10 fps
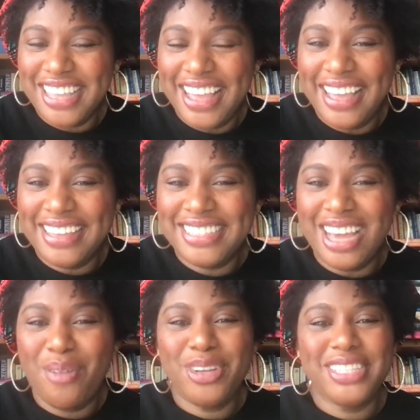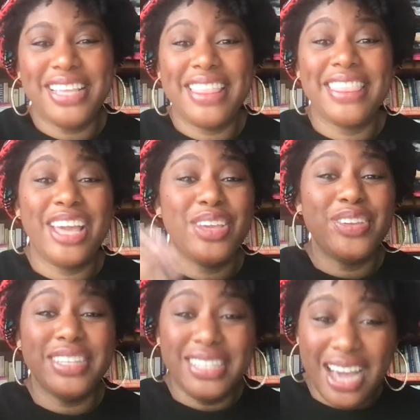and I want to say thank you
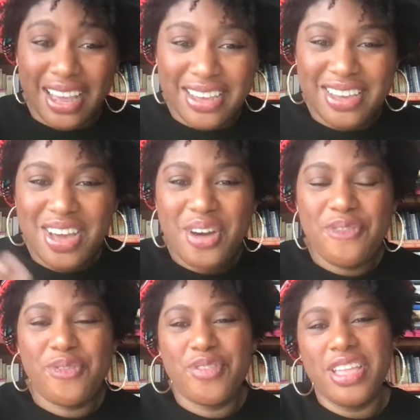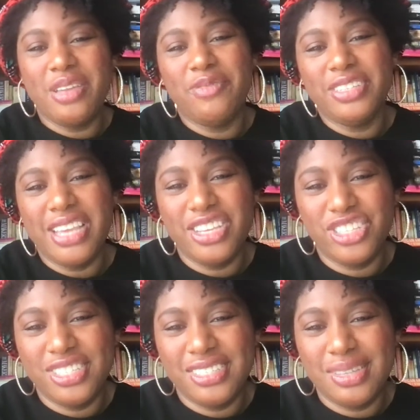to Donna for the
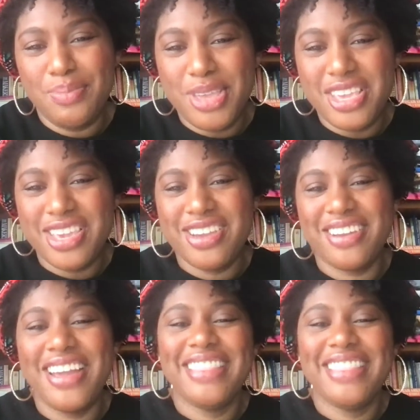invitation to be here.